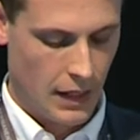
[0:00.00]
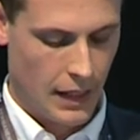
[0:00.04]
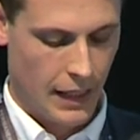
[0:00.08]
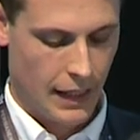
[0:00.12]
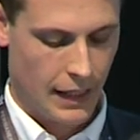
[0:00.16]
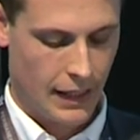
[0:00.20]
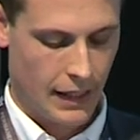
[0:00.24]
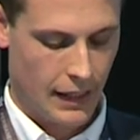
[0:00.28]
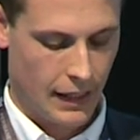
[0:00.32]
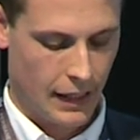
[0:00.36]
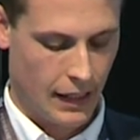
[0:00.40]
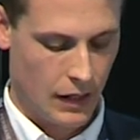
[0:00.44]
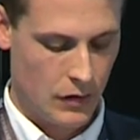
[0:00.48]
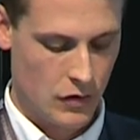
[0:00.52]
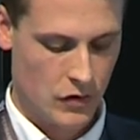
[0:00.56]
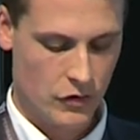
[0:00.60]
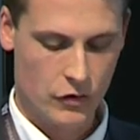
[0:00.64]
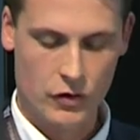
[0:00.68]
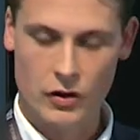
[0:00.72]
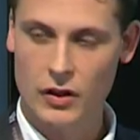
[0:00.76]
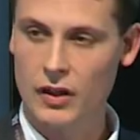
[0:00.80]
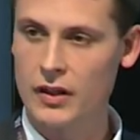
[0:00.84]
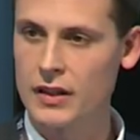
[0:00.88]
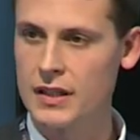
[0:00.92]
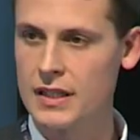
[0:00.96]
And it allows for
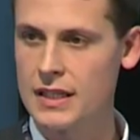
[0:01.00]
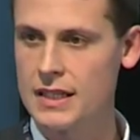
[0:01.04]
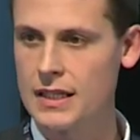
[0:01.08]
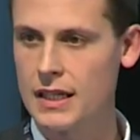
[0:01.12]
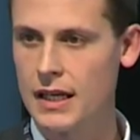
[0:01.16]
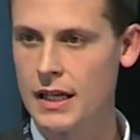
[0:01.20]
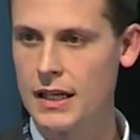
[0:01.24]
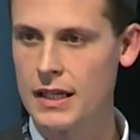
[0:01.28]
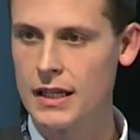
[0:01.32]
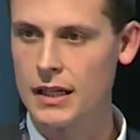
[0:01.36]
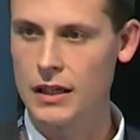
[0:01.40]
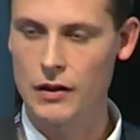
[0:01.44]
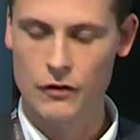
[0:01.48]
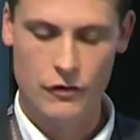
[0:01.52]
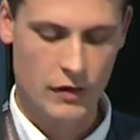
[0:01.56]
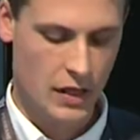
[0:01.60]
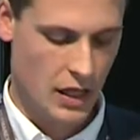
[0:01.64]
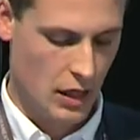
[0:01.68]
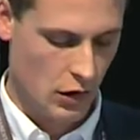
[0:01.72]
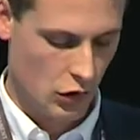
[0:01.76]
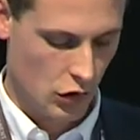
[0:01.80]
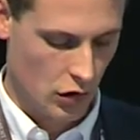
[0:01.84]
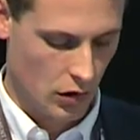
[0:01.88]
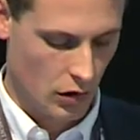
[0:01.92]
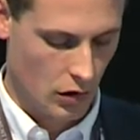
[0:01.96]
an understanding of
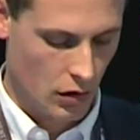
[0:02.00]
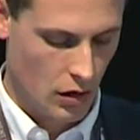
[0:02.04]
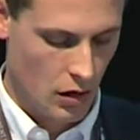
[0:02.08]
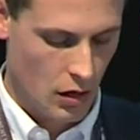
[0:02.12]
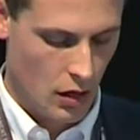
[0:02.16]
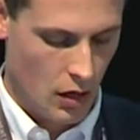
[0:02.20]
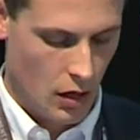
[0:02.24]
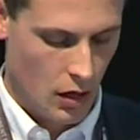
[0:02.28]
nature